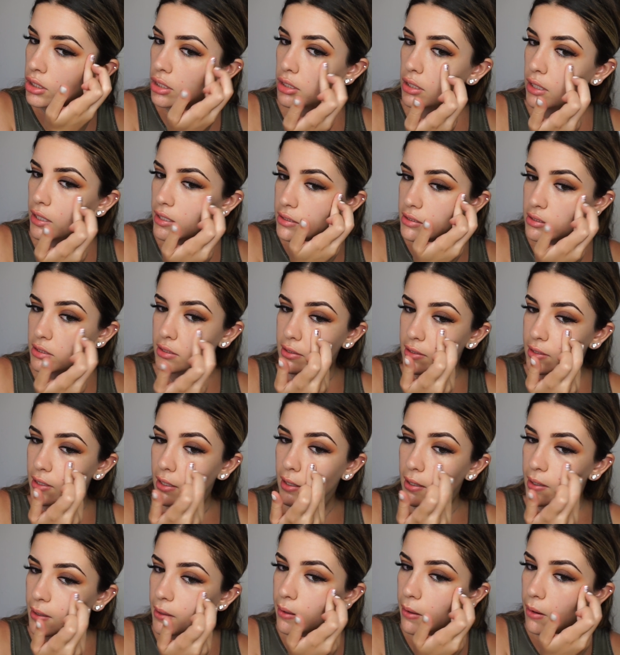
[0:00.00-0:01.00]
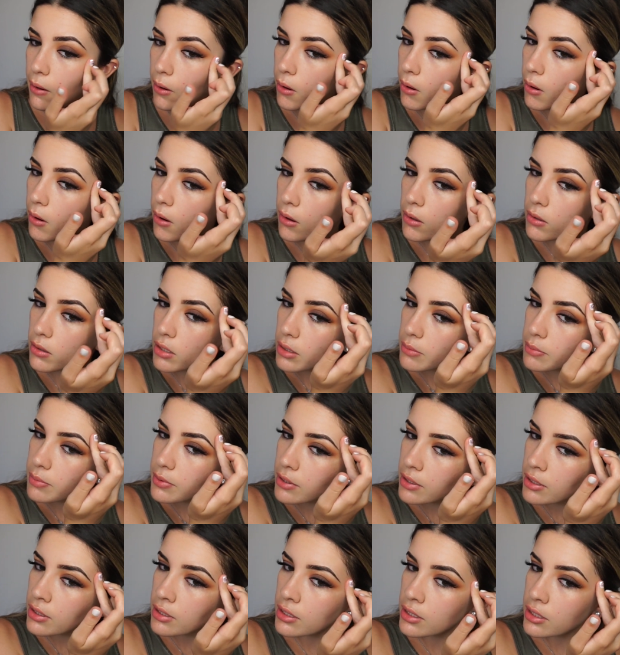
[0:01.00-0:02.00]
Like to get all
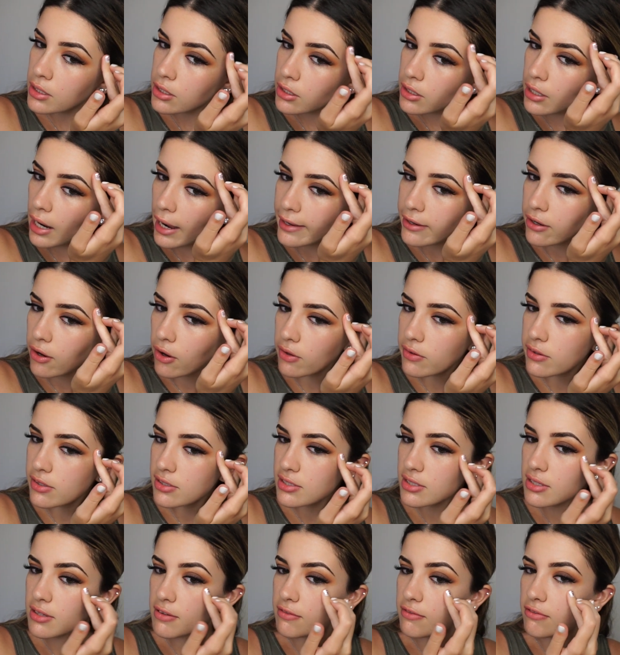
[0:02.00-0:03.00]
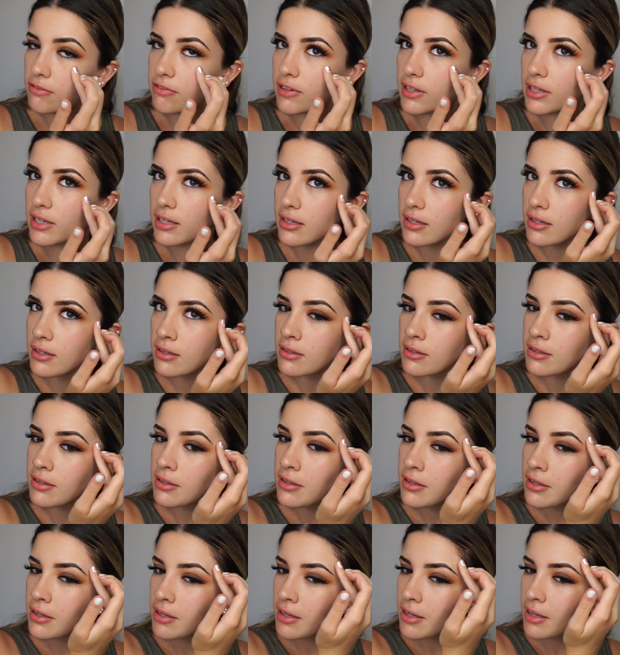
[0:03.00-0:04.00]
up in here. I call this the V.
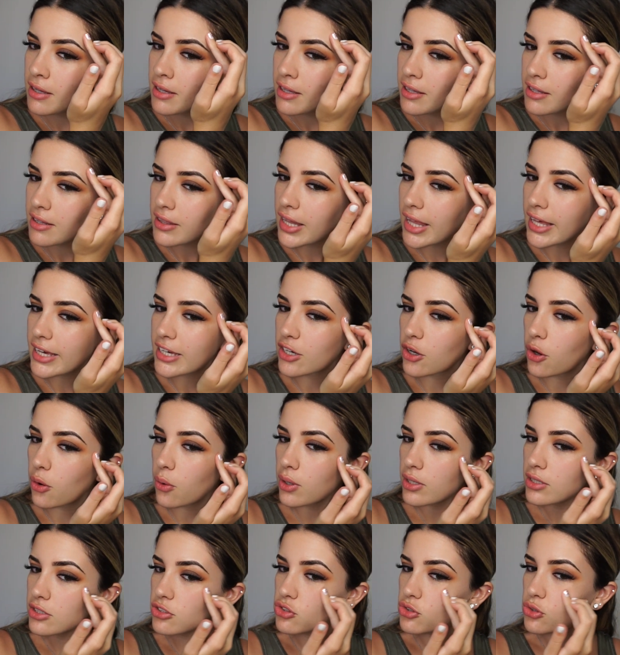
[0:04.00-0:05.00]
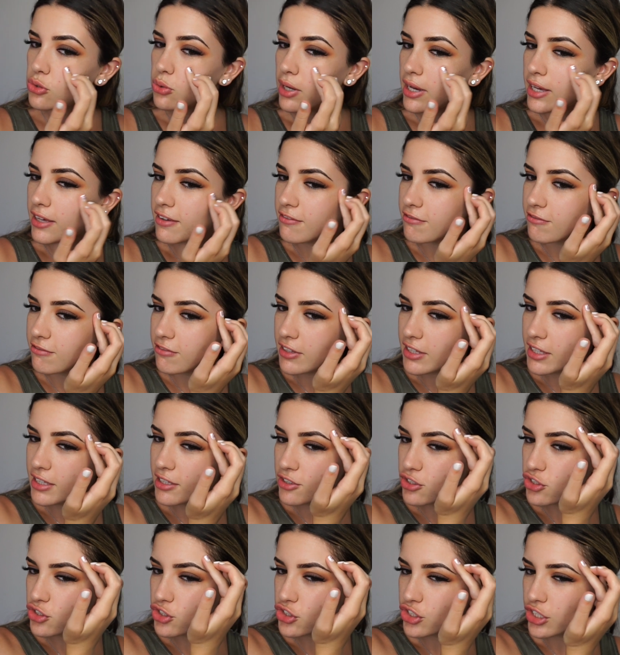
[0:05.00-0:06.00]
Like go into a
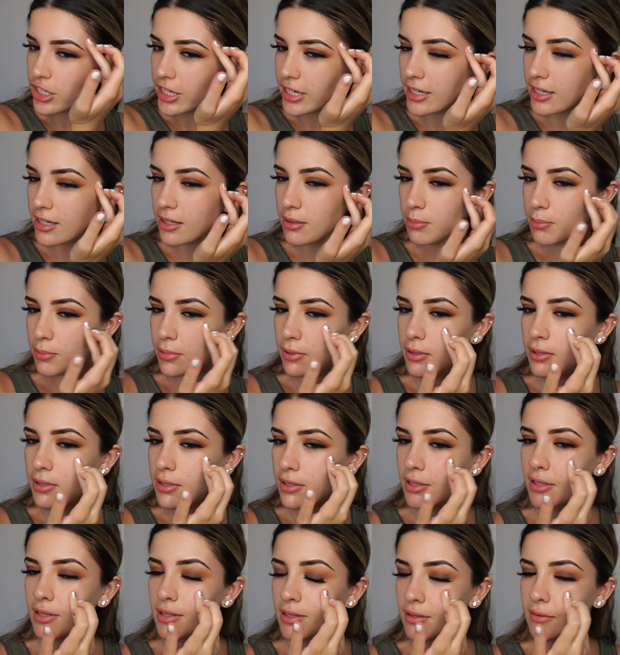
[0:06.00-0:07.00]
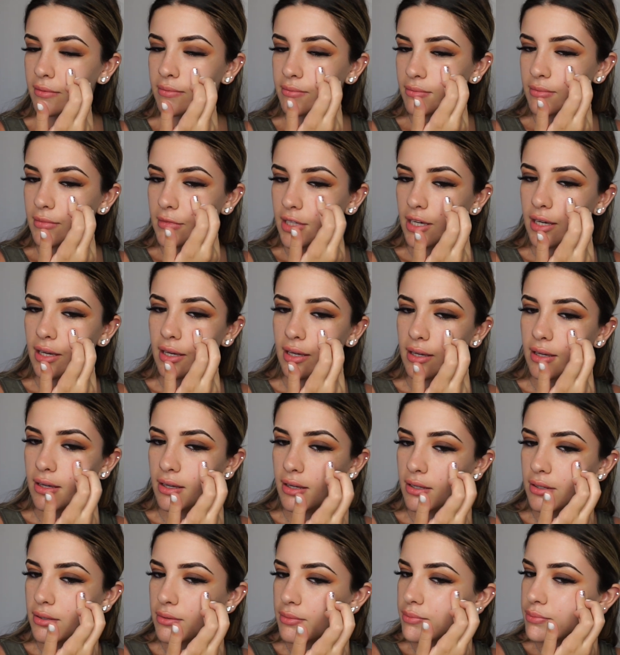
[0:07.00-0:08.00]
V shape
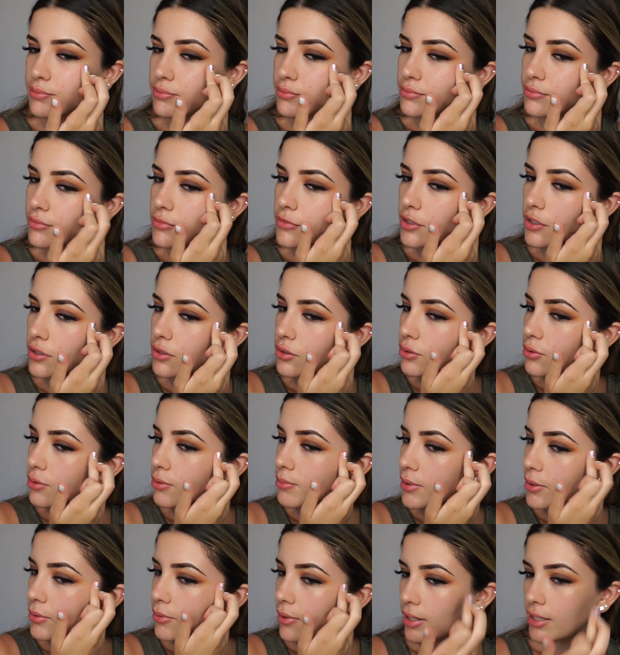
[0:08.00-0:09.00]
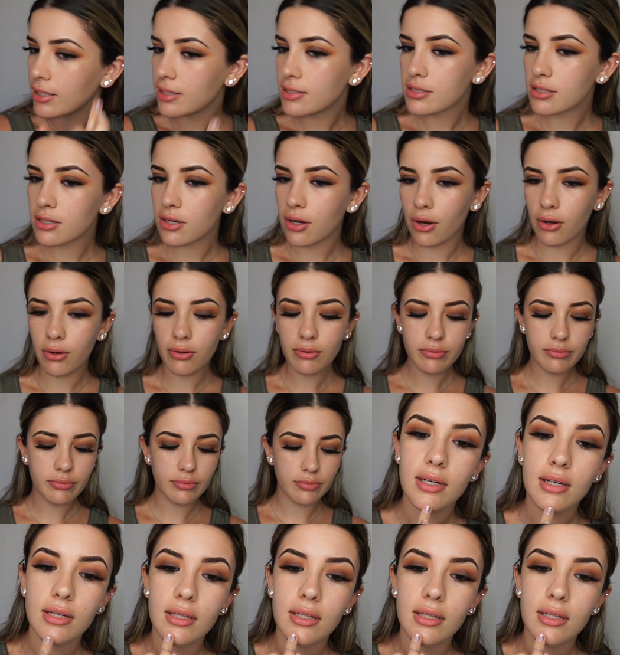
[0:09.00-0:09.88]
and you will be ready to go.